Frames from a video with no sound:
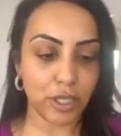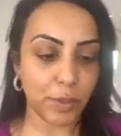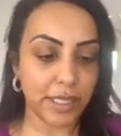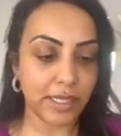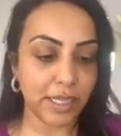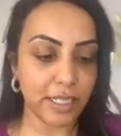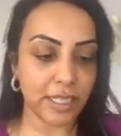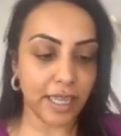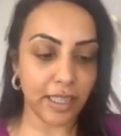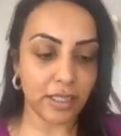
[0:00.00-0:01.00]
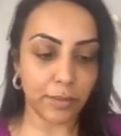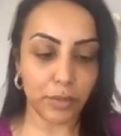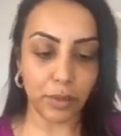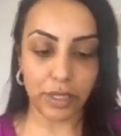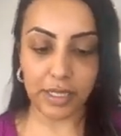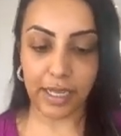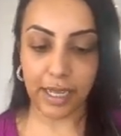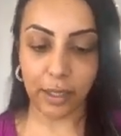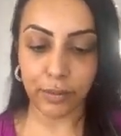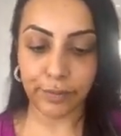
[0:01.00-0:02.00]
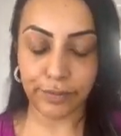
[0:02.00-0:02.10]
twist it to get some product out.